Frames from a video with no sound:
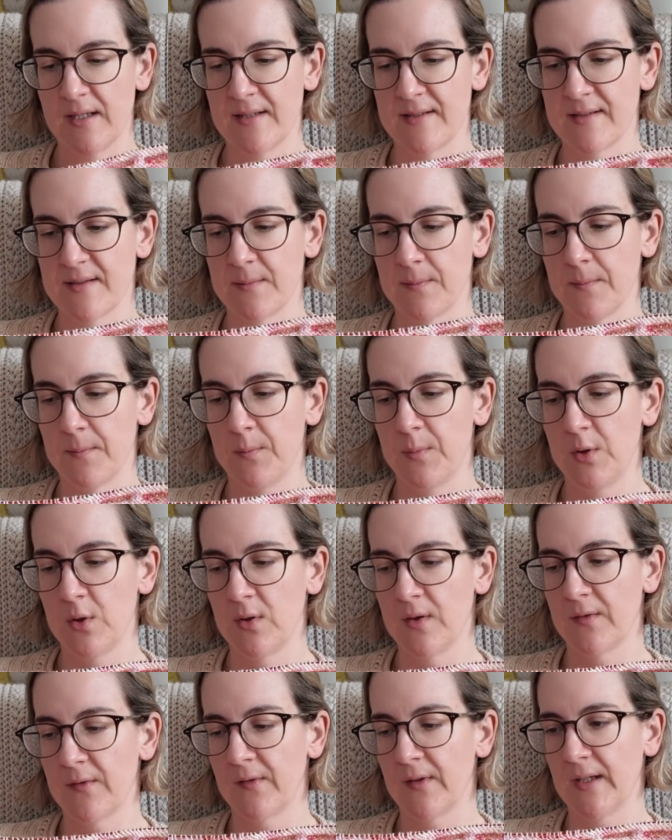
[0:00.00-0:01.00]
It's
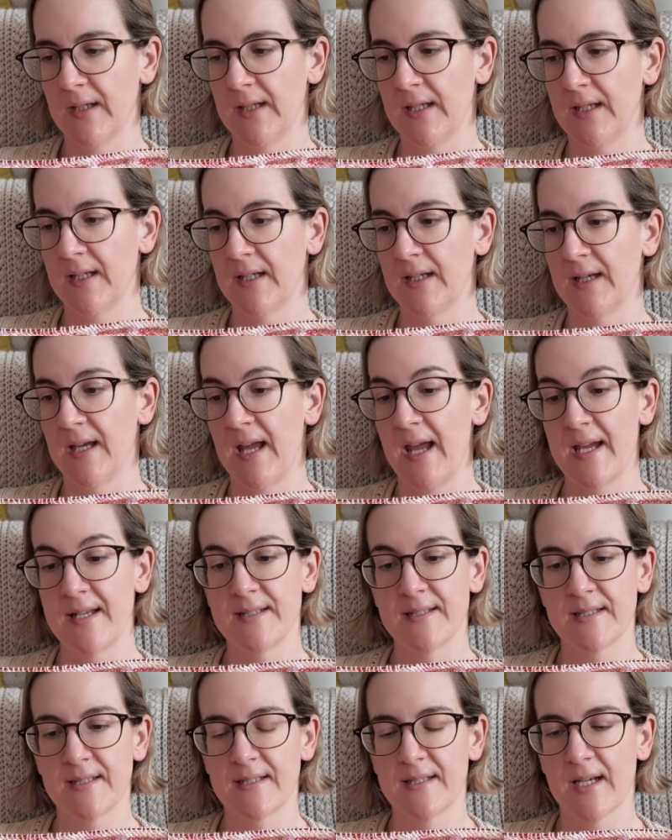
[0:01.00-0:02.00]
beautifully
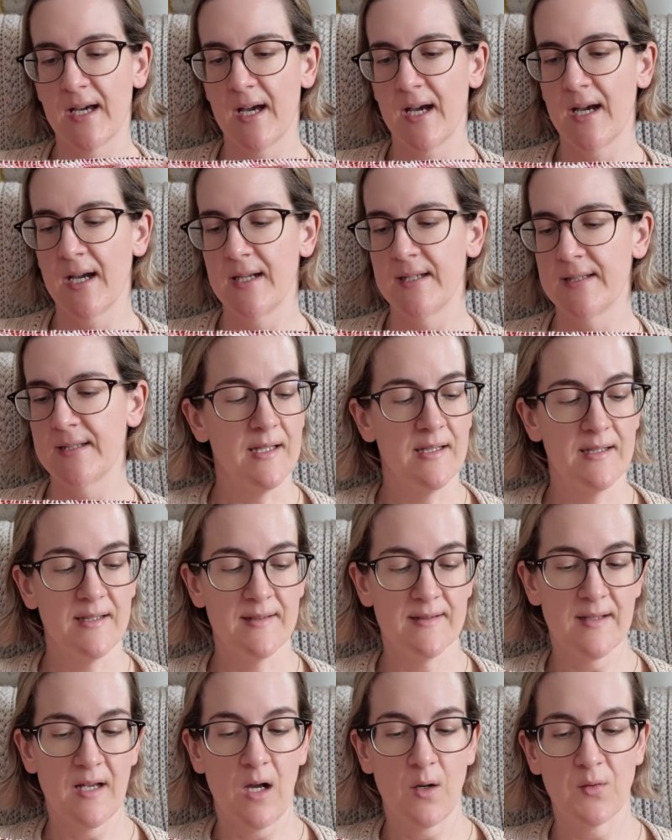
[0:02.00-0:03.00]
hand dyed. It
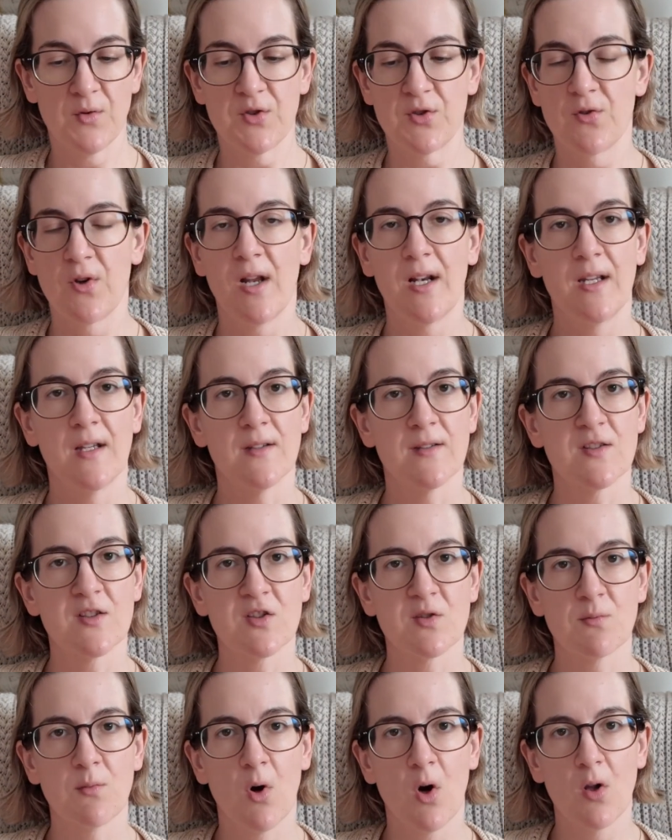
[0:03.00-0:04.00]
is Australian
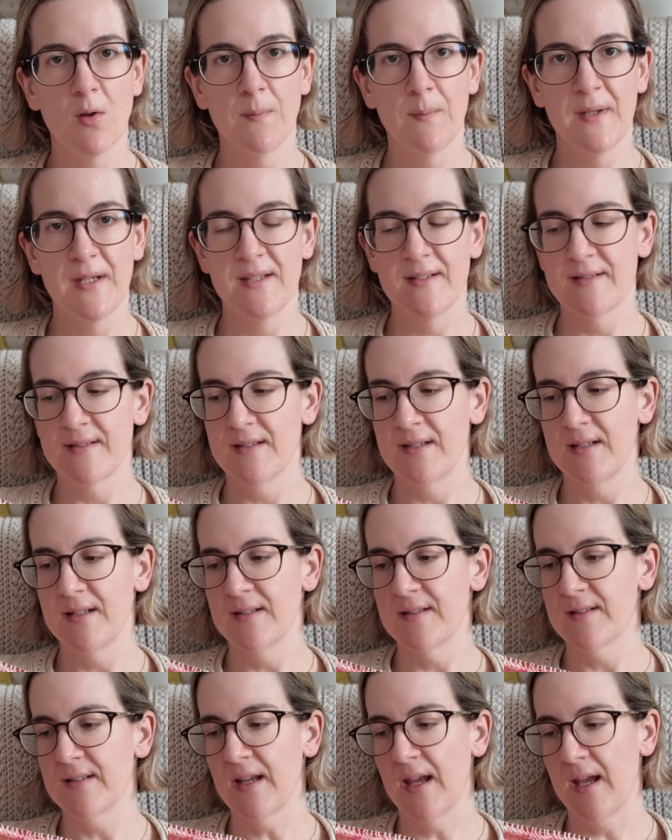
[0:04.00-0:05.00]
small
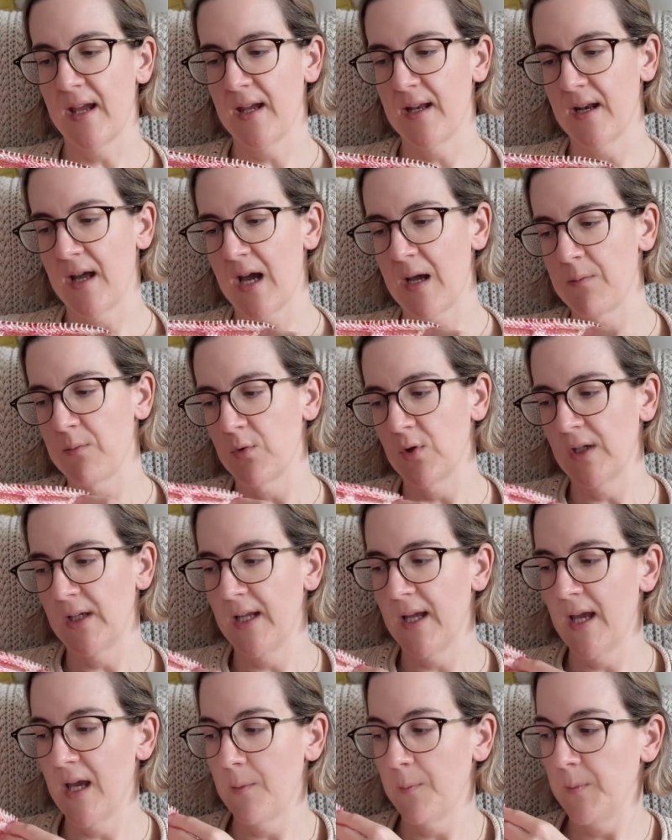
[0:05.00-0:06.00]
business, and I'm
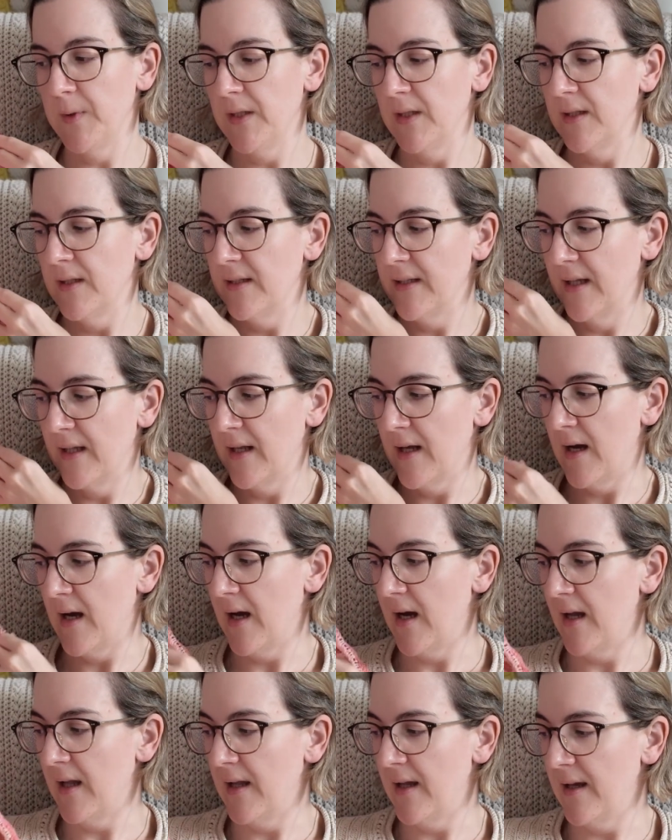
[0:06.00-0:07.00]
really happy that
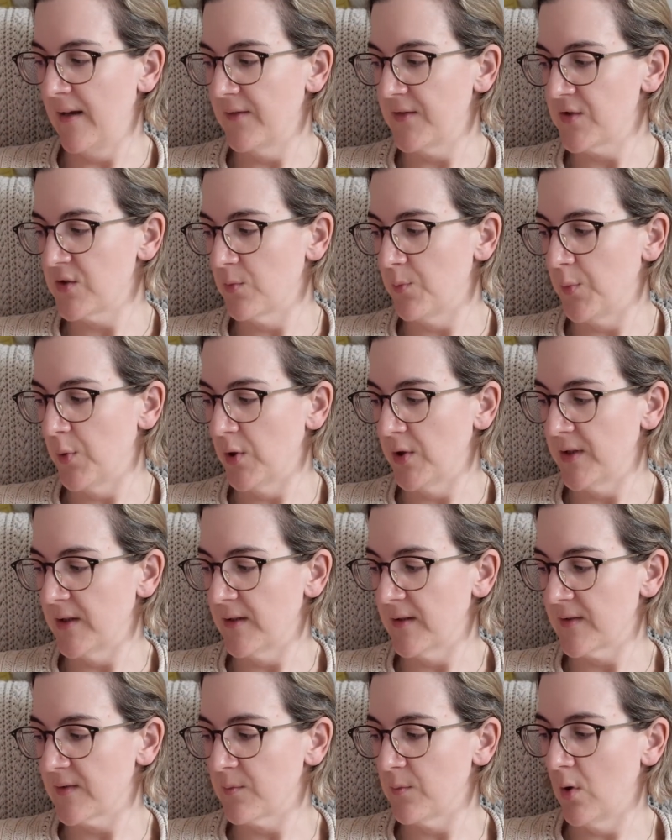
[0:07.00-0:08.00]
I have
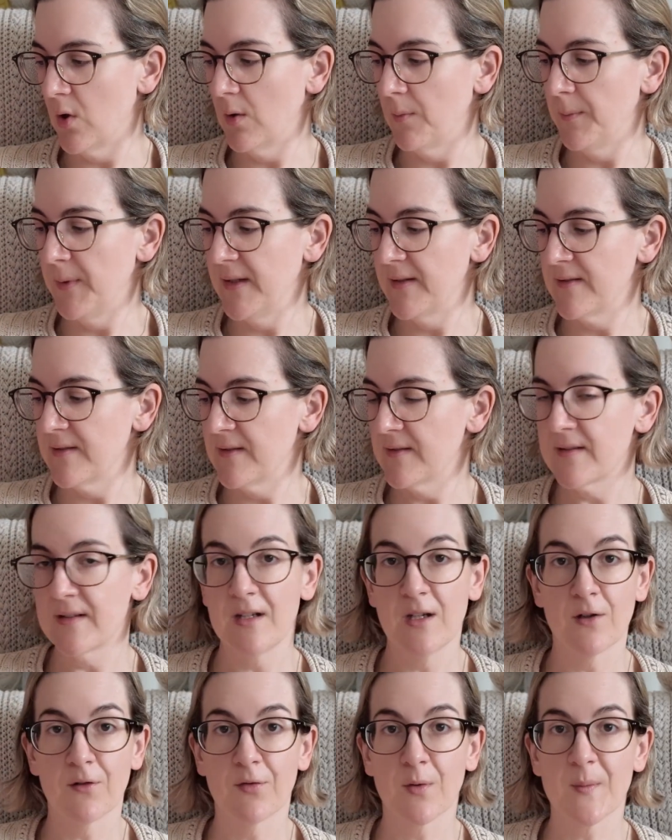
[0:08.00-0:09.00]
supported a small business
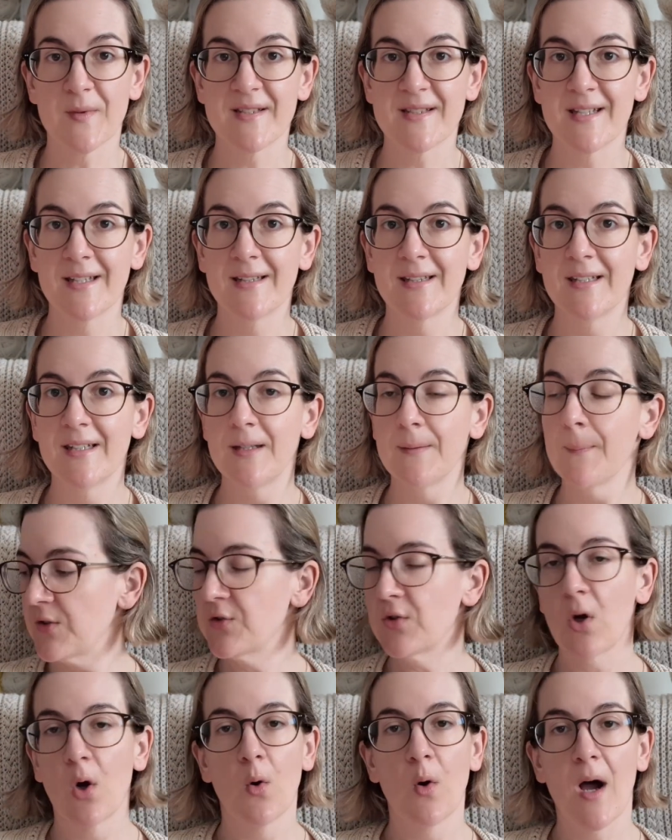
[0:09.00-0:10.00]
here from Sydney.
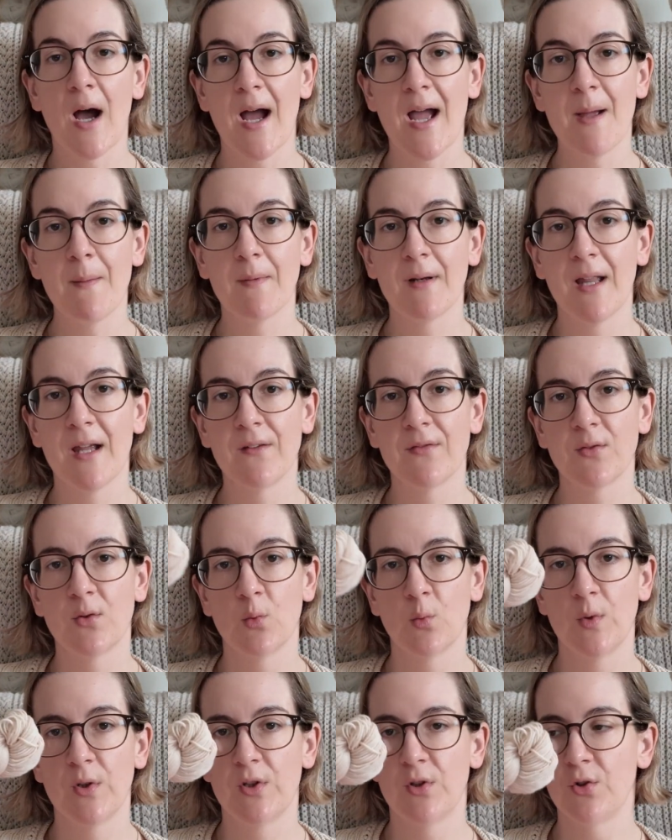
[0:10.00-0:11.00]
So I'm left
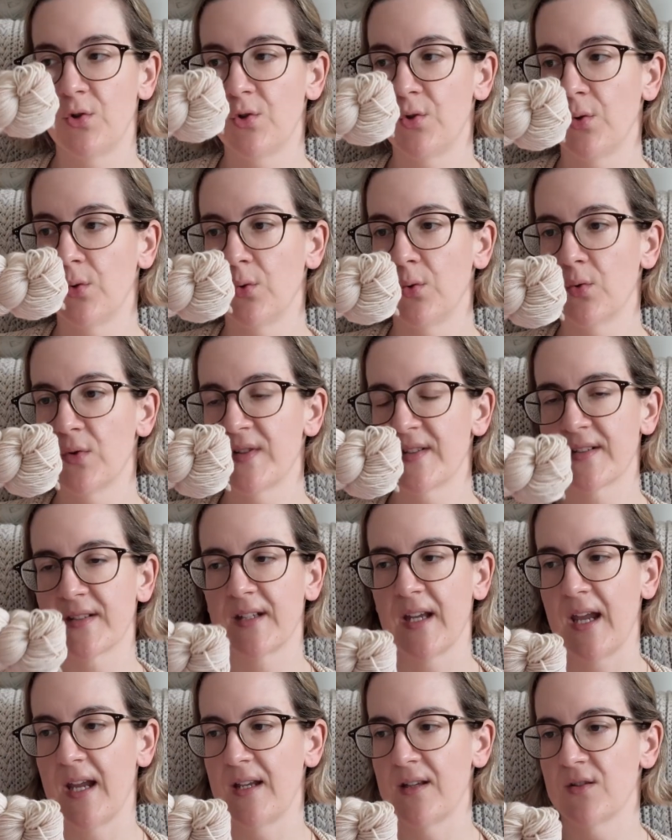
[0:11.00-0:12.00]
with 2
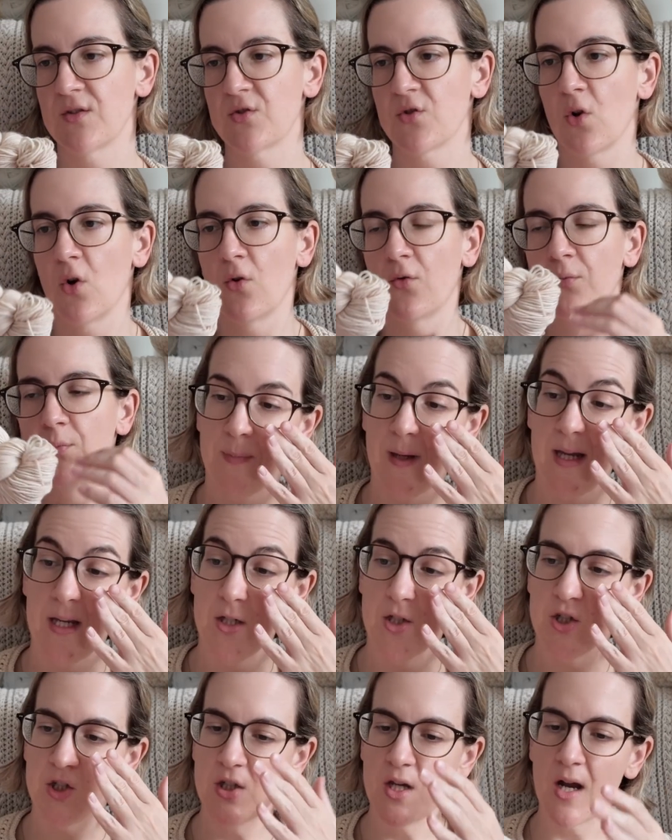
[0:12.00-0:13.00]
skeins of
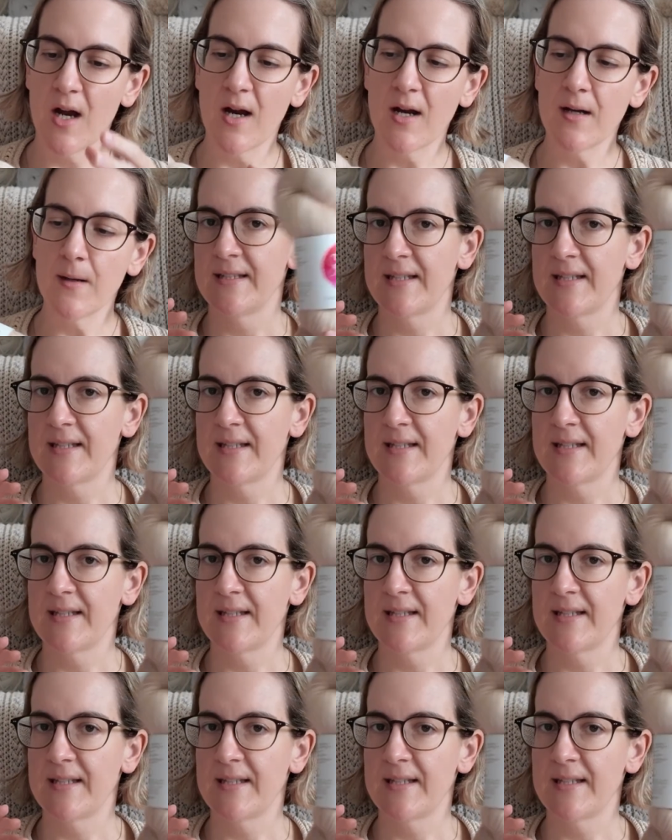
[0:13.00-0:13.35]
beige yarn.